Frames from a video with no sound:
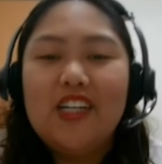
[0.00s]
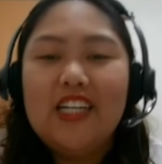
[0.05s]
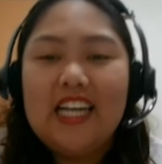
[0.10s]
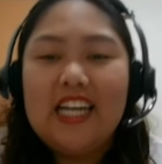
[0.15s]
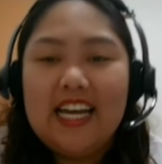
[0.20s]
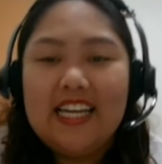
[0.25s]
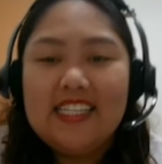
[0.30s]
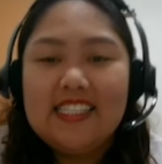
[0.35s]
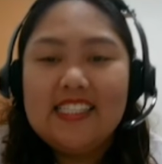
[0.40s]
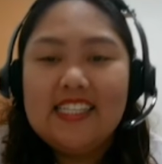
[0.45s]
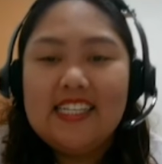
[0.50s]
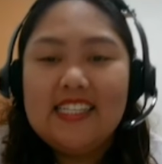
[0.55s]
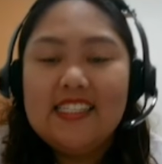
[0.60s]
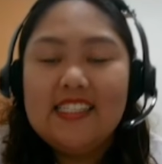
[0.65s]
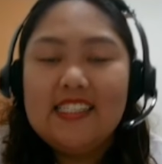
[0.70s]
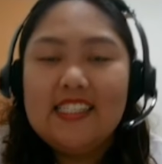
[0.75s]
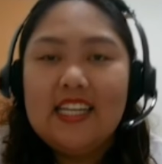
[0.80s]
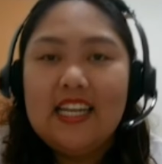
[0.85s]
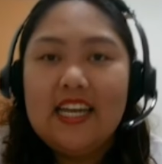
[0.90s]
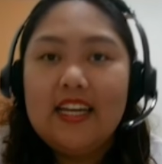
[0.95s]

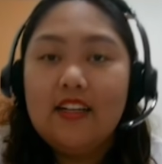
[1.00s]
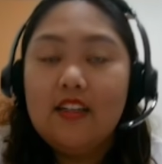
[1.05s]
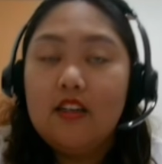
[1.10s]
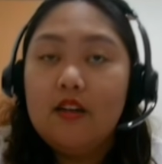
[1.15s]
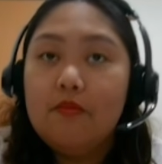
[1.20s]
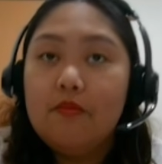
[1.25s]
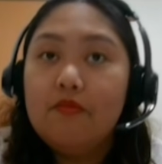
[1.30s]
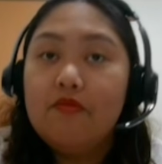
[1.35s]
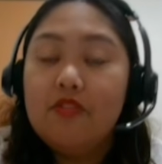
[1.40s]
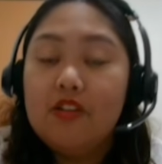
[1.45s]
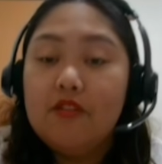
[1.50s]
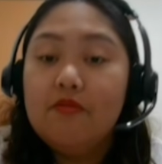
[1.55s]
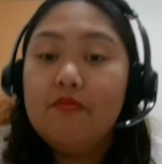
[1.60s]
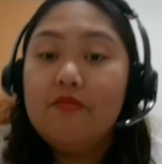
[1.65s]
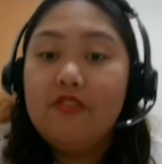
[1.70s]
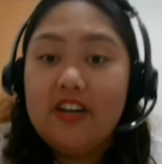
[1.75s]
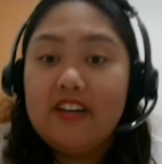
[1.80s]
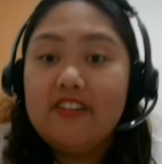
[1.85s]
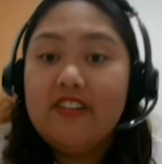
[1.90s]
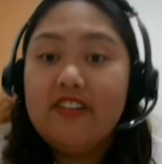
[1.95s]
license, like the
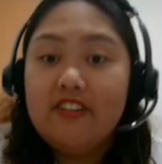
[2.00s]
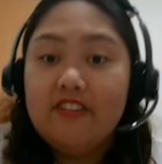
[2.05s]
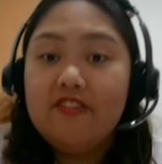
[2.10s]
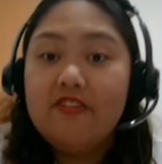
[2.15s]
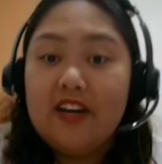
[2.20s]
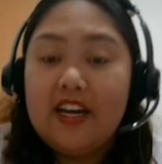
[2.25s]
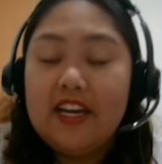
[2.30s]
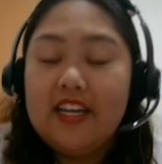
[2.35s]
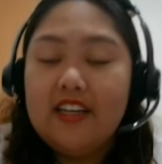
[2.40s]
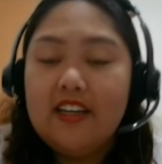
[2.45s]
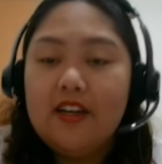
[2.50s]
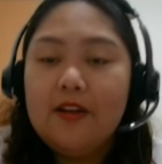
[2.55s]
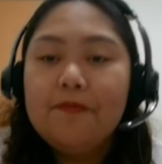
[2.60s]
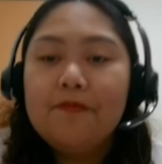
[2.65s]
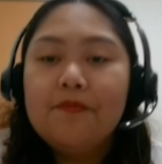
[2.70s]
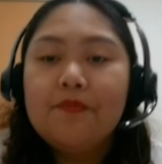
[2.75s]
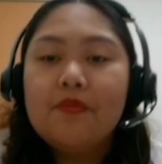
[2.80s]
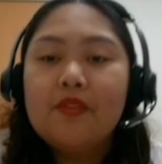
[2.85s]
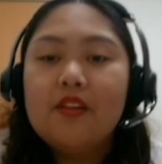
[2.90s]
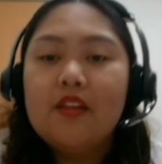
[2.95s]
verified
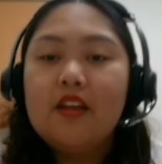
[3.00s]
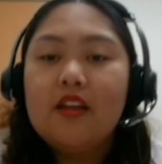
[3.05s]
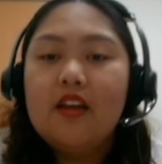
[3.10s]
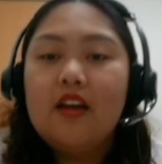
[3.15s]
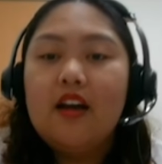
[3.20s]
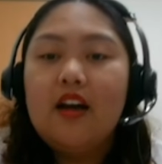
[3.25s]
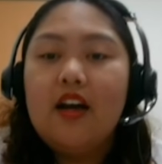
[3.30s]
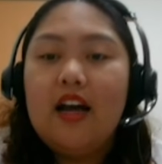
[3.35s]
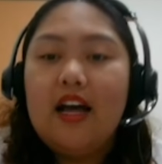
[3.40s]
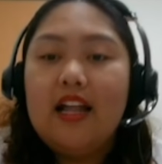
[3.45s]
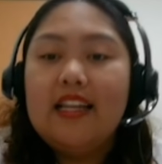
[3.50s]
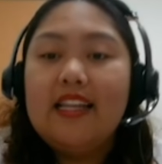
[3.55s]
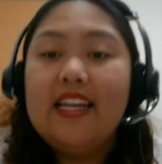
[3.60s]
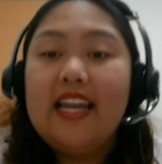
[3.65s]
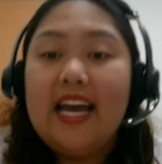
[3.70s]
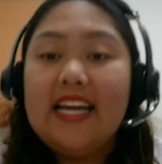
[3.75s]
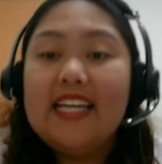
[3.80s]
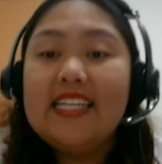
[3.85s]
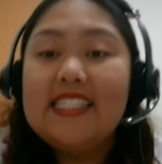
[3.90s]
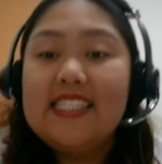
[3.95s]

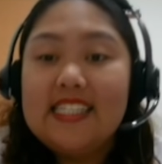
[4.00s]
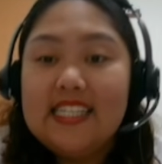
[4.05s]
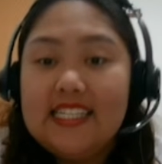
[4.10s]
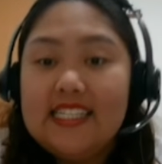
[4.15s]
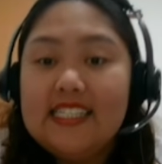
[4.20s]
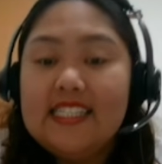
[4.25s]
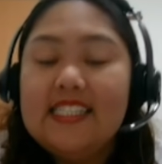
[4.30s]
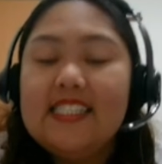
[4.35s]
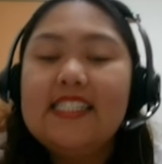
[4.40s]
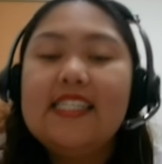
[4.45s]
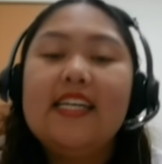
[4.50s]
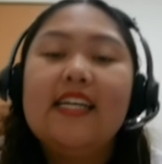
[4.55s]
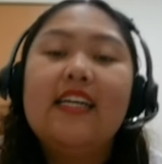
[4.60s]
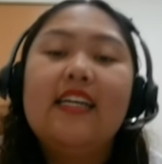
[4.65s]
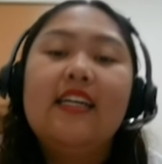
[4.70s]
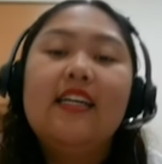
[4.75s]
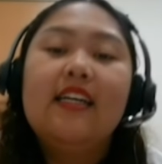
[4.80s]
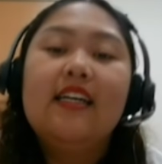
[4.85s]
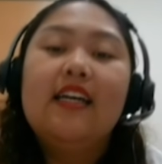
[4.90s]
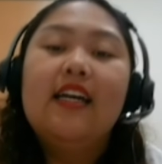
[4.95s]
license,
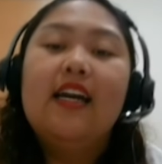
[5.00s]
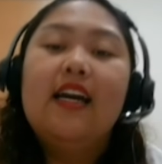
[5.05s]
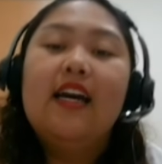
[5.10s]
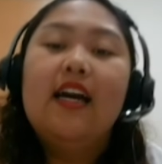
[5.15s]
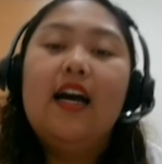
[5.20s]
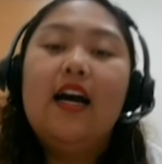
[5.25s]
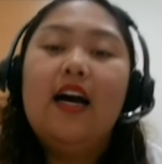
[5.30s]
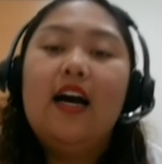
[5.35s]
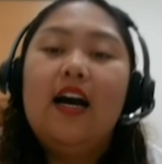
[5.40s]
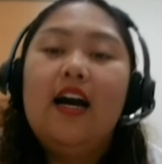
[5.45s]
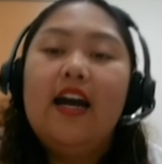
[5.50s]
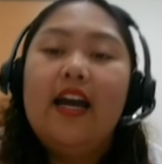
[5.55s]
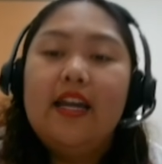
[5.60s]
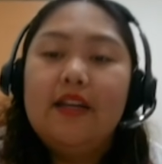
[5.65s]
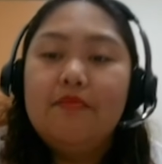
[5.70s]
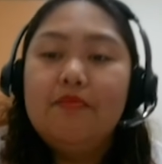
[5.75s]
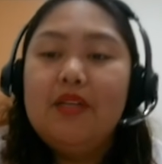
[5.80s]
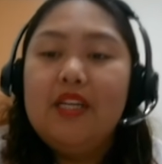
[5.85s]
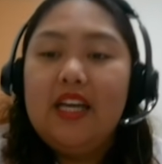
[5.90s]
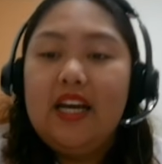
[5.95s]

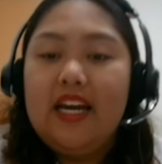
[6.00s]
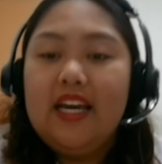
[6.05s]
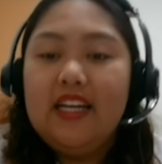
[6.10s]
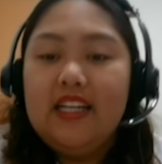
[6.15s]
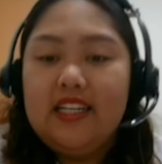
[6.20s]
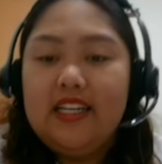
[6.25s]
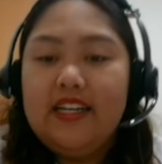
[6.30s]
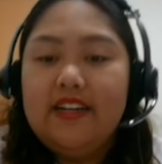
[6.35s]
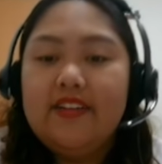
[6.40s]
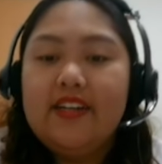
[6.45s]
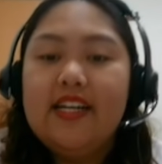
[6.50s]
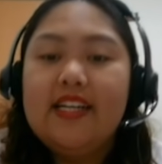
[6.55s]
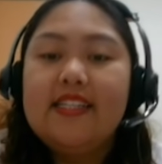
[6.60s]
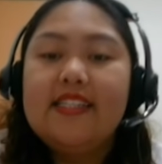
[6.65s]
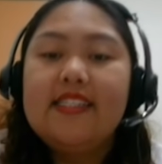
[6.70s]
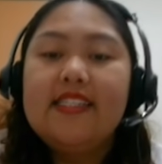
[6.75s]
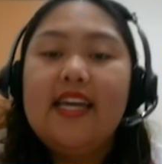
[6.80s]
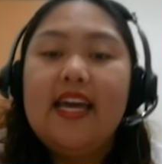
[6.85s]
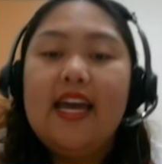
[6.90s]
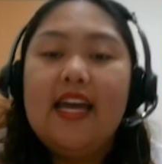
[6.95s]
NBI
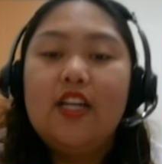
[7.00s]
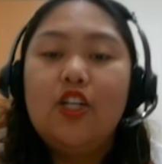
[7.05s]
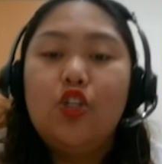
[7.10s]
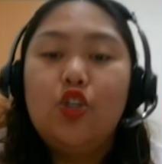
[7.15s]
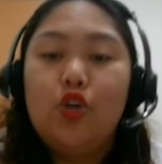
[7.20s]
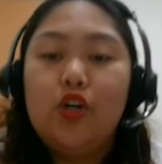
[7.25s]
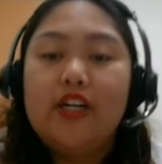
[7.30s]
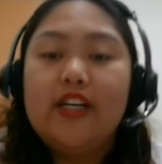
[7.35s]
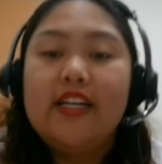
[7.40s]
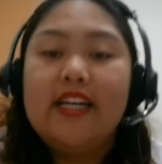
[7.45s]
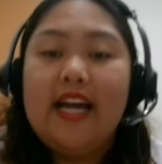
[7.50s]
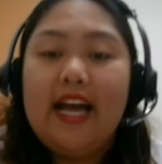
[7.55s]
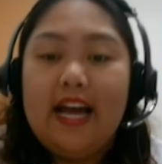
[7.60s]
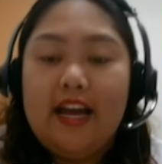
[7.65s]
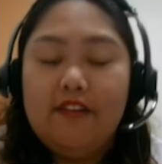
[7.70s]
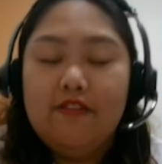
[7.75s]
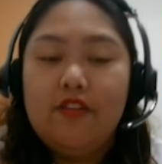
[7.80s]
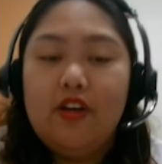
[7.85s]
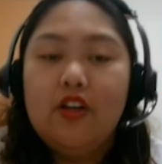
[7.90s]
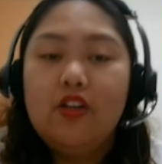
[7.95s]
clearance, and your
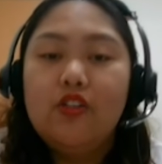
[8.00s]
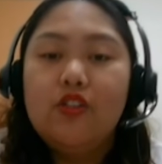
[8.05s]
CAB.